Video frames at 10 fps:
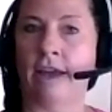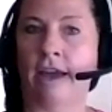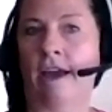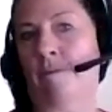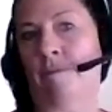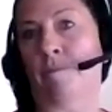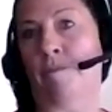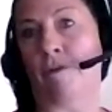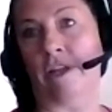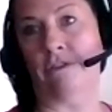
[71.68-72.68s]
The
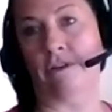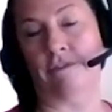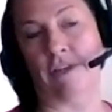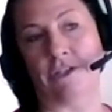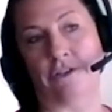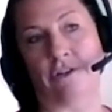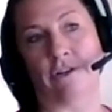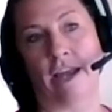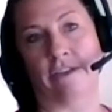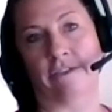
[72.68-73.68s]
bulk insert
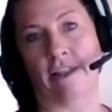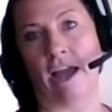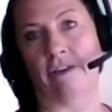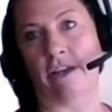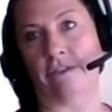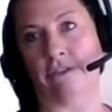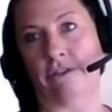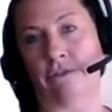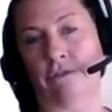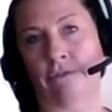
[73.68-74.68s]
feature has allowed us
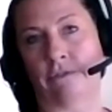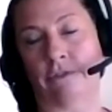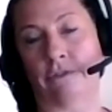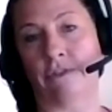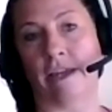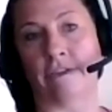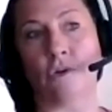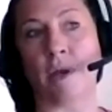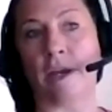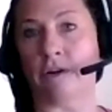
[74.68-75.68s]
to do things
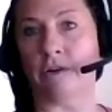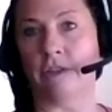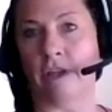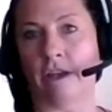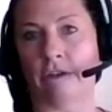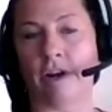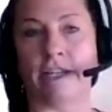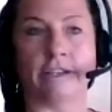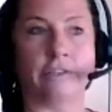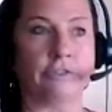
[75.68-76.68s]
quicker than
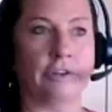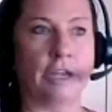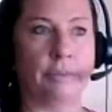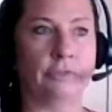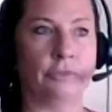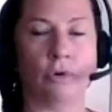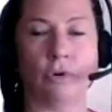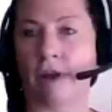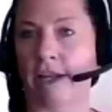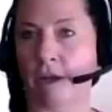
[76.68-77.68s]
running a script
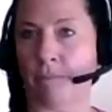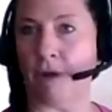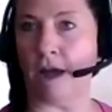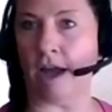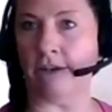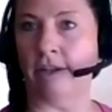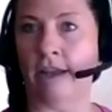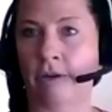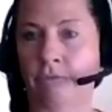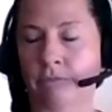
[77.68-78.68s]
or running a bot,
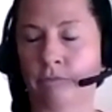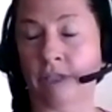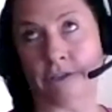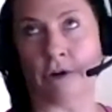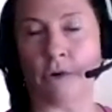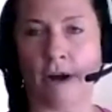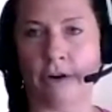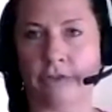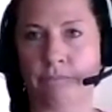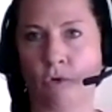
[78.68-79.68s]
which
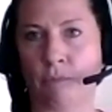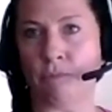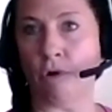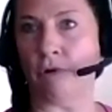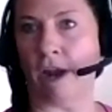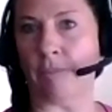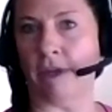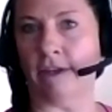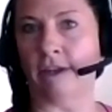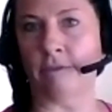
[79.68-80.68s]
requires more
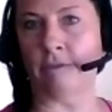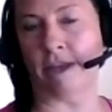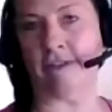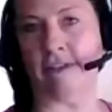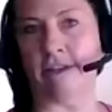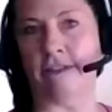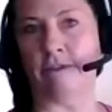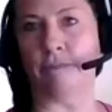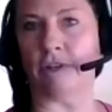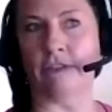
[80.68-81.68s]
programming. Basically, the
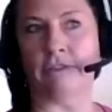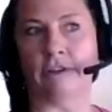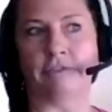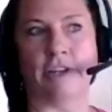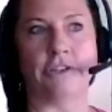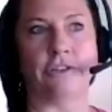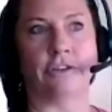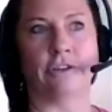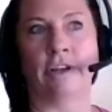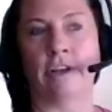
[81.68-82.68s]
bulk insert feature